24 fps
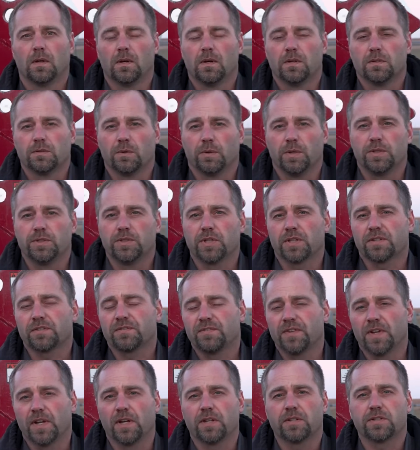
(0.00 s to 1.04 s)
So we
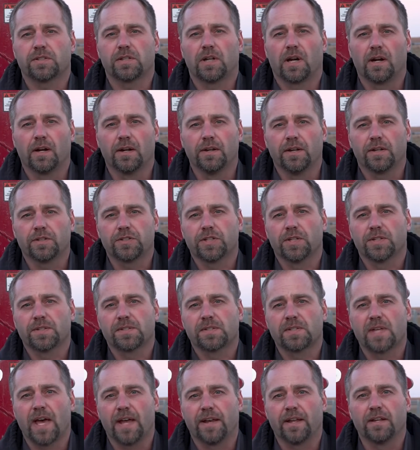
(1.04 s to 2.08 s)
just finished our initial
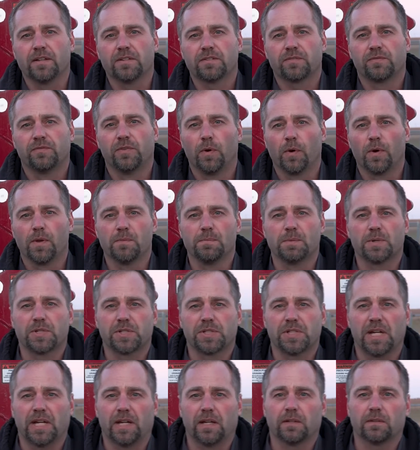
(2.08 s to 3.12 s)
settings for the
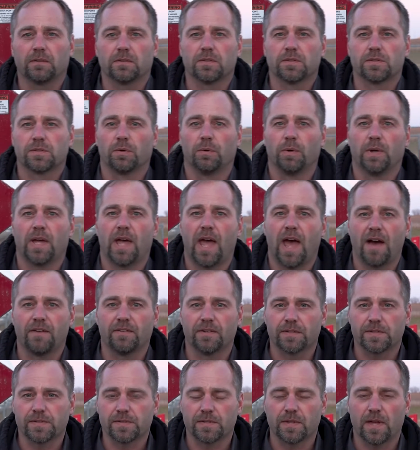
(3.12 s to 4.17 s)
machine. So we have
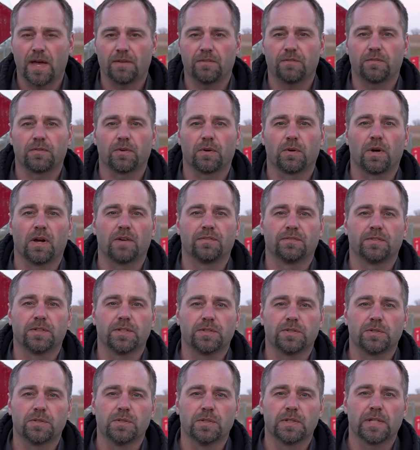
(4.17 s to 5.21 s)
it set for roughly
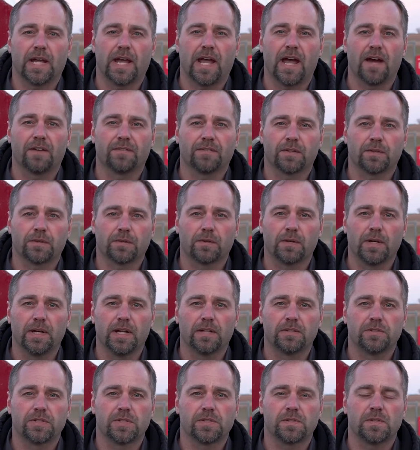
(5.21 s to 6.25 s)
2.5 to 3
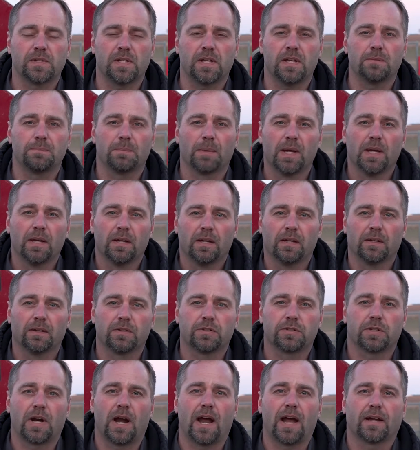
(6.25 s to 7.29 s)
inches deep and the
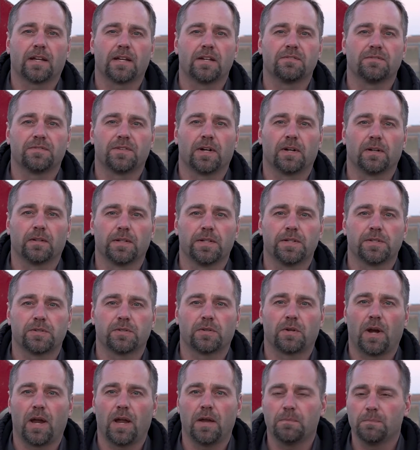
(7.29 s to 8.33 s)
tracking fairly
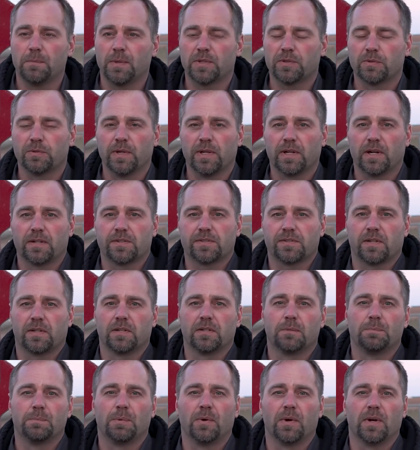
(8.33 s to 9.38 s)
straight between our
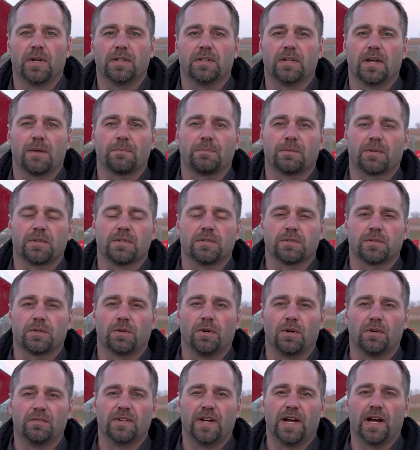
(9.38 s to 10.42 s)
single point depth
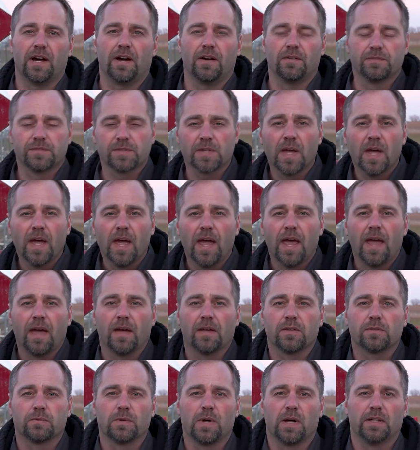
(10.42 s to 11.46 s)
control valves
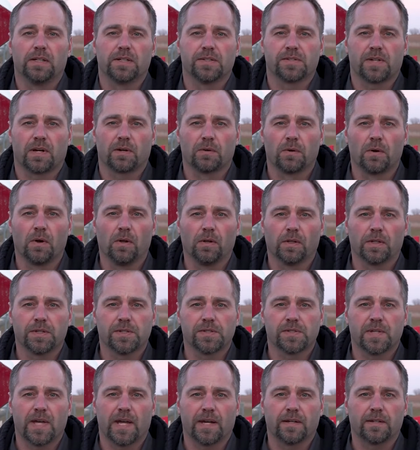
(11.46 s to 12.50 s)
as well as our roller
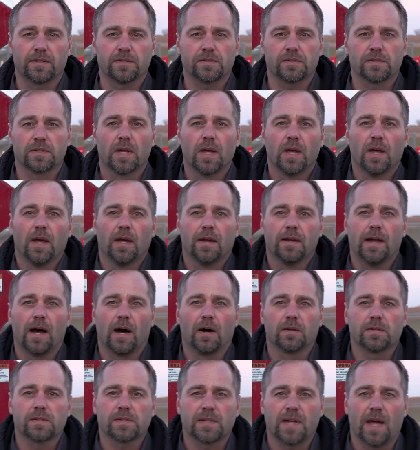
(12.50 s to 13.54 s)
settings.
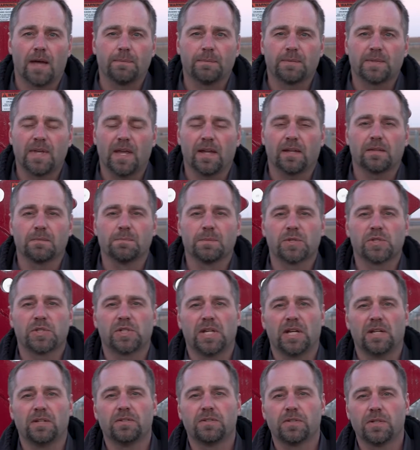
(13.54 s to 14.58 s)
Now it's time to take the
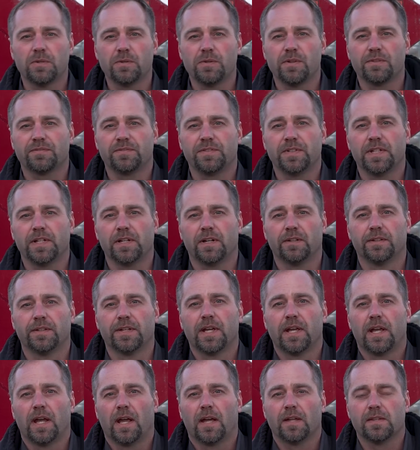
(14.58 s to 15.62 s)
machine to the field
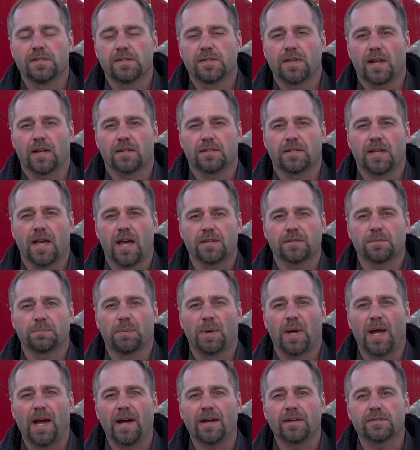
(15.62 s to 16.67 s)
and set a test
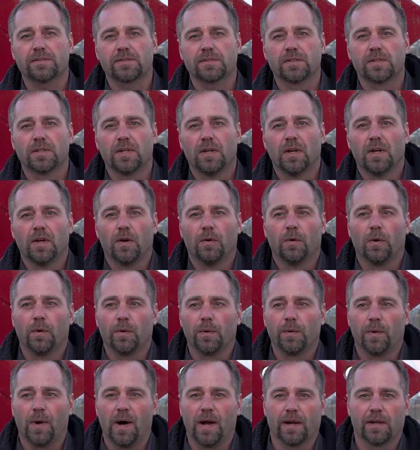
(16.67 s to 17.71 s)
pass. What
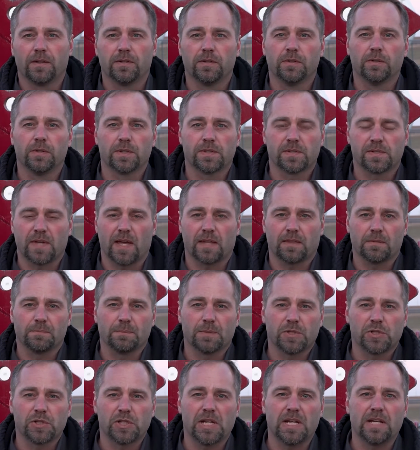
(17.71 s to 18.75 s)
we want to do is set the
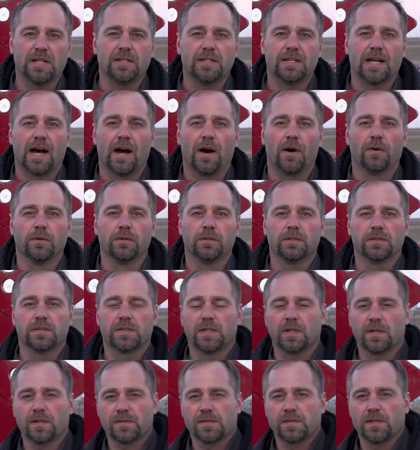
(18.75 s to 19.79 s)
machine down
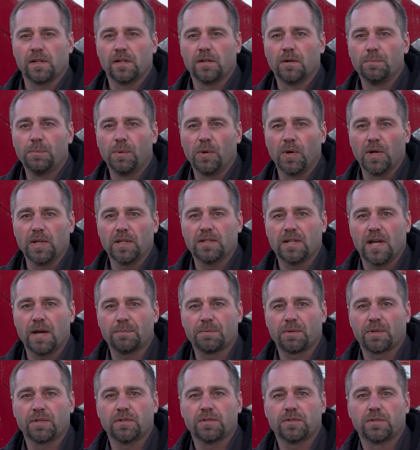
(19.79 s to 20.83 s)
to the single point
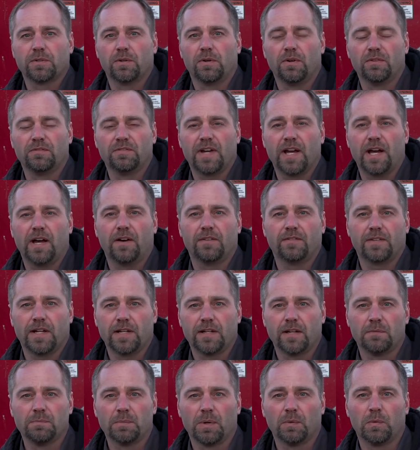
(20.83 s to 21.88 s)
depth control valve on
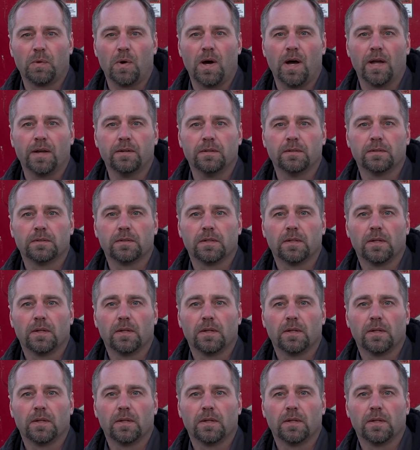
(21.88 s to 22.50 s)
number one.